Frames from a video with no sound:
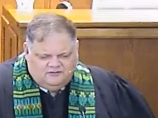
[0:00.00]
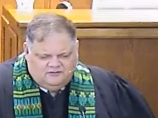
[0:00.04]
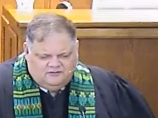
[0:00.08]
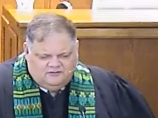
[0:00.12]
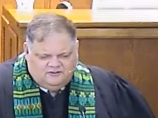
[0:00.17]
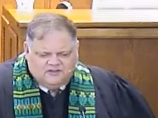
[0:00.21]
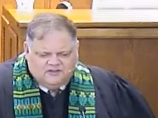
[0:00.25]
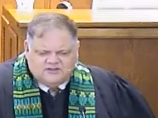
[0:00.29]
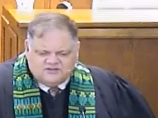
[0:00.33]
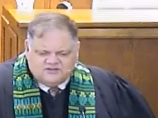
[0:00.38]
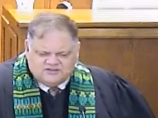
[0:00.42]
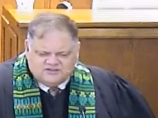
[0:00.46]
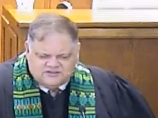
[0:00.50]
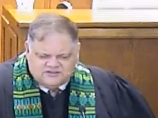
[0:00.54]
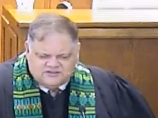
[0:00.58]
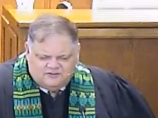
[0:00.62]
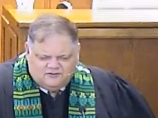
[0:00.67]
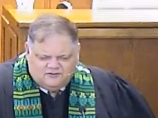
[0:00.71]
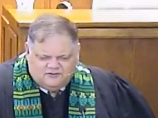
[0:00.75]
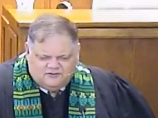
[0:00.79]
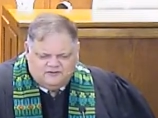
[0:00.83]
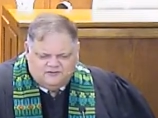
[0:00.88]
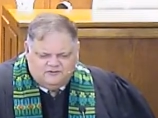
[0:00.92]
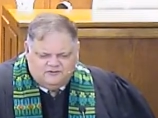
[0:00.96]
Let us
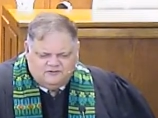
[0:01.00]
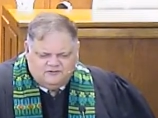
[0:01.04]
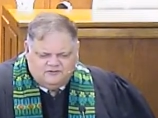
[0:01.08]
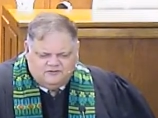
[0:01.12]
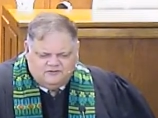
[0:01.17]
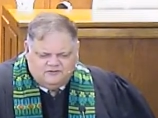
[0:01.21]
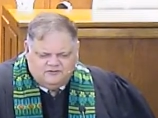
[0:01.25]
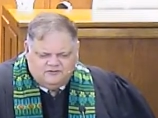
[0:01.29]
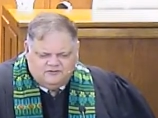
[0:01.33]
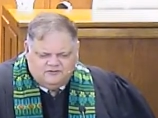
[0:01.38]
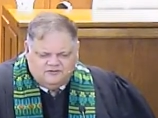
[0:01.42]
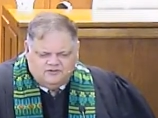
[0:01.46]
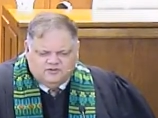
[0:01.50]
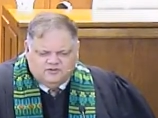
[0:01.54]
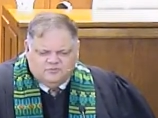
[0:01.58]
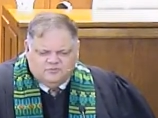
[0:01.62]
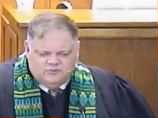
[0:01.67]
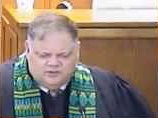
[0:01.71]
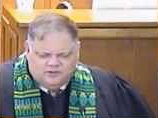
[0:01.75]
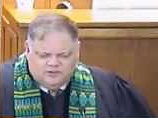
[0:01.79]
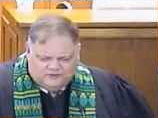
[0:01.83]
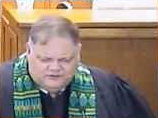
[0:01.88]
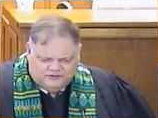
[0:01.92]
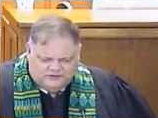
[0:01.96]
learn
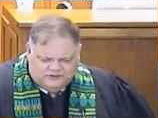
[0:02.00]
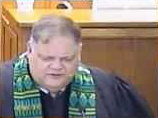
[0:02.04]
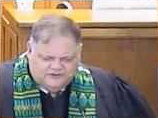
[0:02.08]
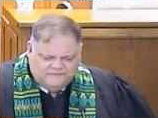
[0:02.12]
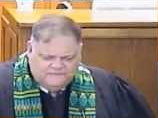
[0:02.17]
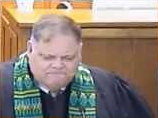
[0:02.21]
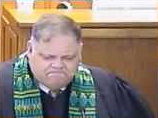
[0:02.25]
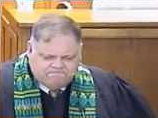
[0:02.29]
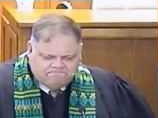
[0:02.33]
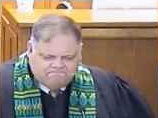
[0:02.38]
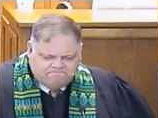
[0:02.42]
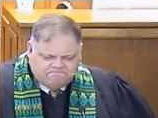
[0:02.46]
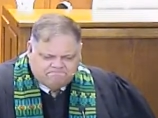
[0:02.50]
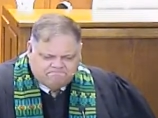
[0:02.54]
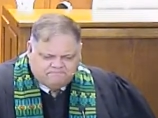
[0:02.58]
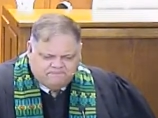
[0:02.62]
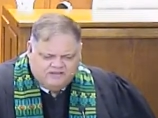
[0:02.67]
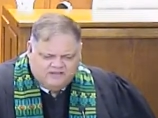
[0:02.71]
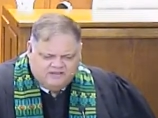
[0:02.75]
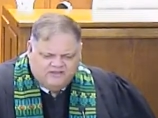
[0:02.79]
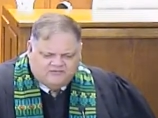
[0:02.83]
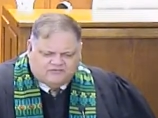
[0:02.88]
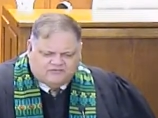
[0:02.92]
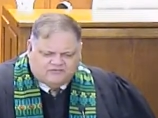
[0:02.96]
humility
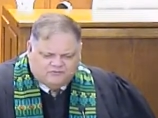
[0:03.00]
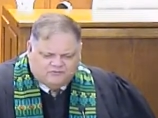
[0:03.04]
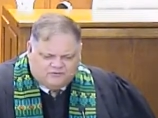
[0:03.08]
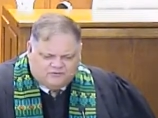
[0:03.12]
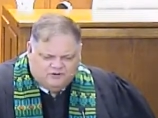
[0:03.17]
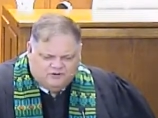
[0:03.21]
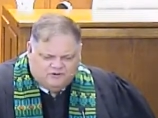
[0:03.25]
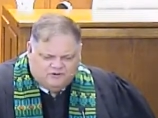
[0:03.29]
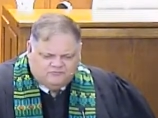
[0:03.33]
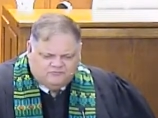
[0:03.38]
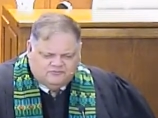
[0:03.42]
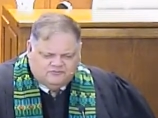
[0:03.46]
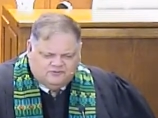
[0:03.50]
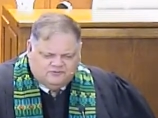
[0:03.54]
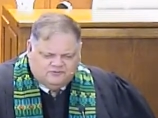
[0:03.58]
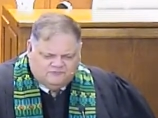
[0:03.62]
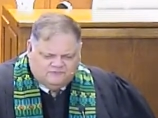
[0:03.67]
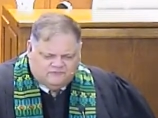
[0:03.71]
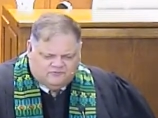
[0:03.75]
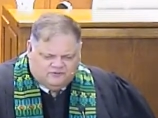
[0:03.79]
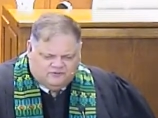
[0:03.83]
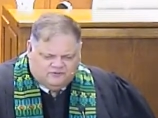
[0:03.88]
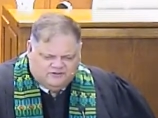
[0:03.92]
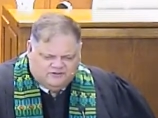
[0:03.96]
at the throne
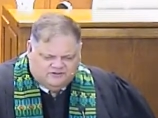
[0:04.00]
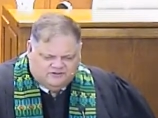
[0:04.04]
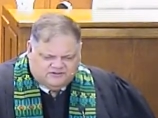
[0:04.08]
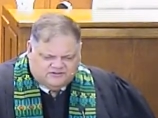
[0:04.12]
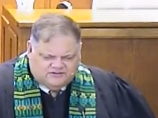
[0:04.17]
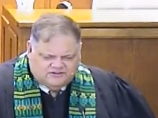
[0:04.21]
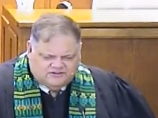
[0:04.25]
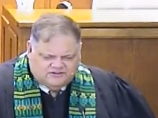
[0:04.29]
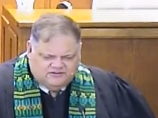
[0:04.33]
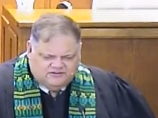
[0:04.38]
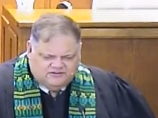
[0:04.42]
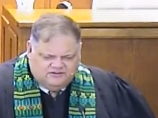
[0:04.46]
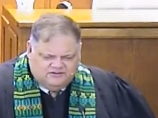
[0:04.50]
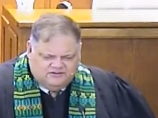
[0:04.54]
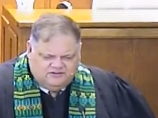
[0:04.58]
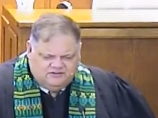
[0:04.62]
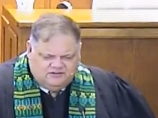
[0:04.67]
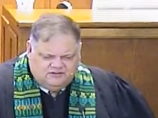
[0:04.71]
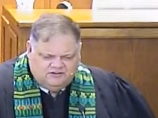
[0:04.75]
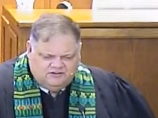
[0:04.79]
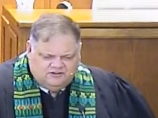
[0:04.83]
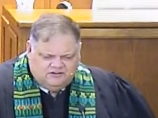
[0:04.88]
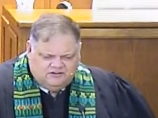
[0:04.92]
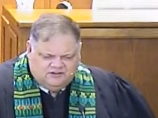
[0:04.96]
of grace,
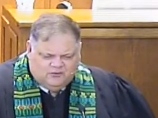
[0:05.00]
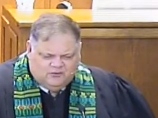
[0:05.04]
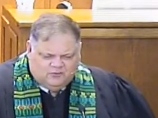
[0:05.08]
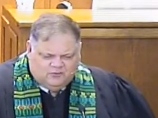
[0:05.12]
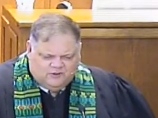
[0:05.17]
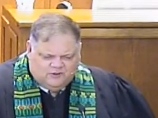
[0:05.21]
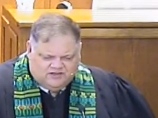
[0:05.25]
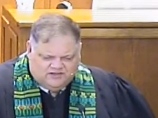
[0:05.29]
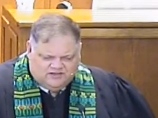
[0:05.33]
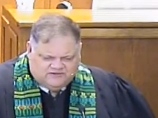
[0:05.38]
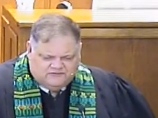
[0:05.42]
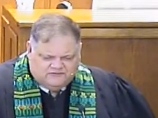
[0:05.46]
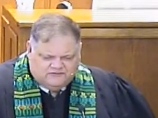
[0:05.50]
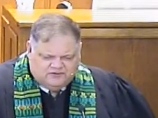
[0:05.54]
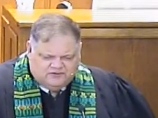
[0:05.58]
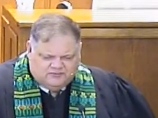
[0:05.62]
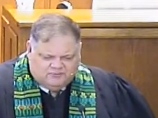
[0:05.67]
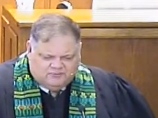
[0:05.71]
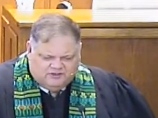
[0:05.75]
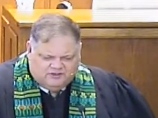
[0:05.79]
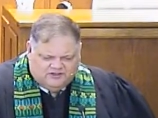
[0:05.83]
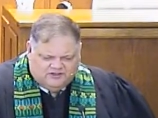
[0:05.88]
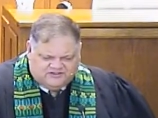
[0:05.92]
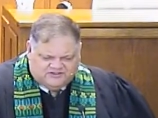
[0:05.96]
and we ask for your
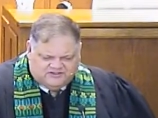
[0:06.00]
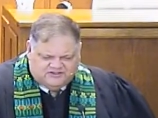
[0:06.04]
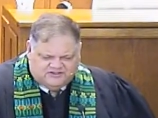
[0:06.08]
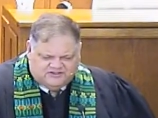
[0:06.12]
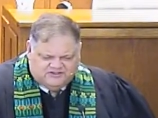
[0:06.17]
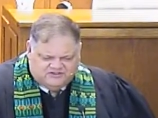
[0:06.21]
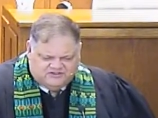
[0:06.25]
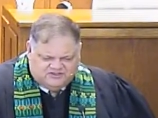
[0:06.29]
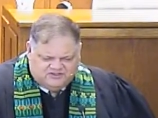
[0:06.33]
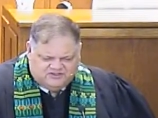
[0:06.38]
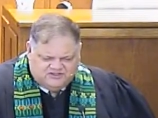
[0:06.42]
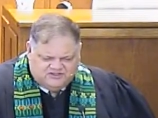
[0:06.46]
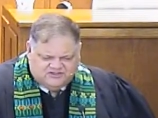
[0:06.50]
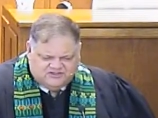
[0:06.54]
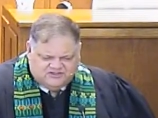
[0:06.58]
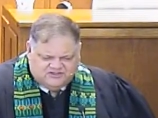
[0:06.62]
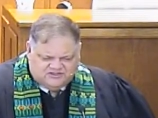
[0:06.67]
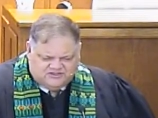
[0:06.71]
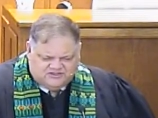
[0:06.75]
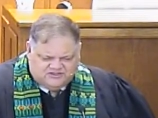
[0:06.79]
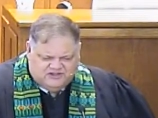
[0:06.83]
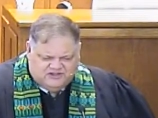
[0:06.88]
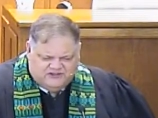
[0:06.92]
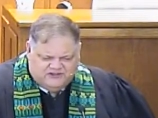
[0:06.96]
blessing in
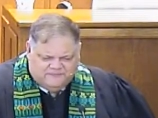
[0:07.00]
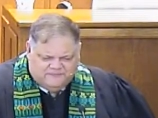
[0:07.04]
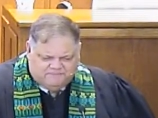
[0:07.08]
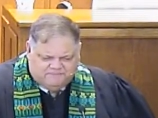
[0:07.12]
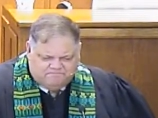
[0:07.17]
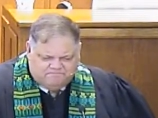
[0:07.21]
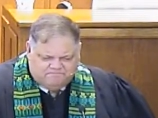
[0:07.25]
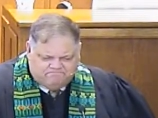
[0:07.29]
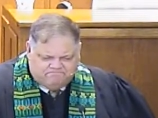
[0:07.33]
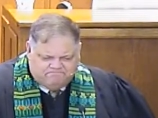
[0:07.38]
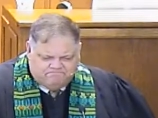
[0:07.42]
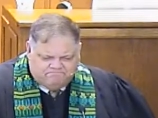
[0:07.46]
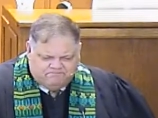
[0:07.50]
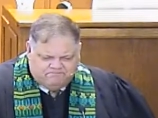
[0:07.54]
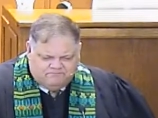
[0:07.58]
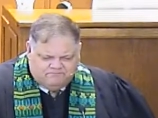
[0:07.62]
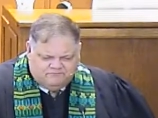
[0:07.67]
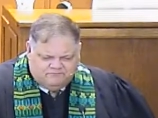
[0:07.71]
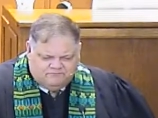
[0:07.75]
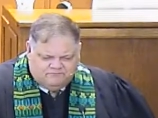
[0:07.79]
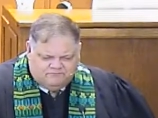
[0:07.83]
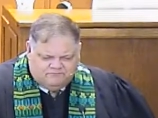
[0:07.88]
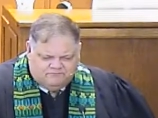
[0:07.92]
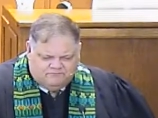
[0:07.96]
Jesus' name.
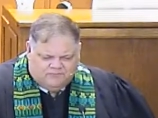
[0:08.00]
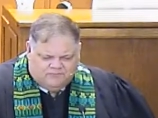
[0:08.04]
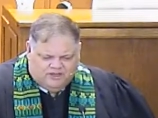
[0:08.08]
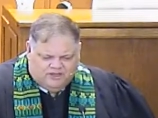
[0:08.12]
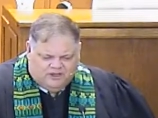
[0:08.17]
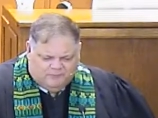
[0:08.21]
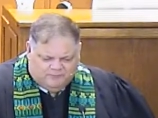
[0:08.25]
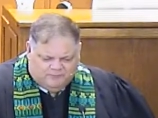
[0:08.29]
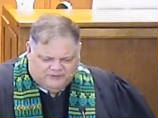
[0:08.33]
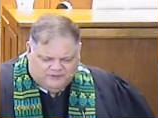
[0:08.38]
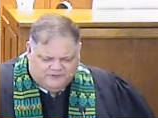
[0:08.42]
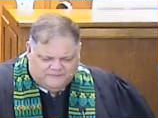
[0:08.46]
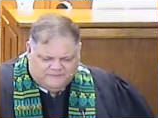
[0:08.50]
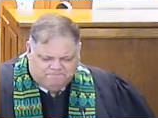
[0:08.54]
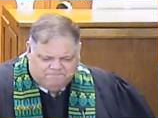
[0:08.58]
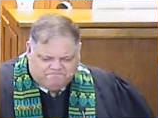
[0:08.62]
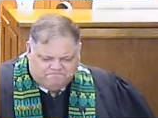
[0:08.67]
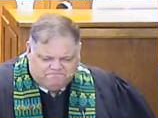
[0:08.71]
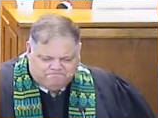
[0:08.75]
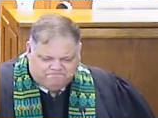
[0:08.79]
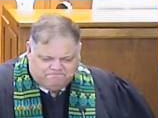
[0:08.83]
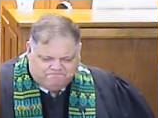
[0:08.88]
Amen.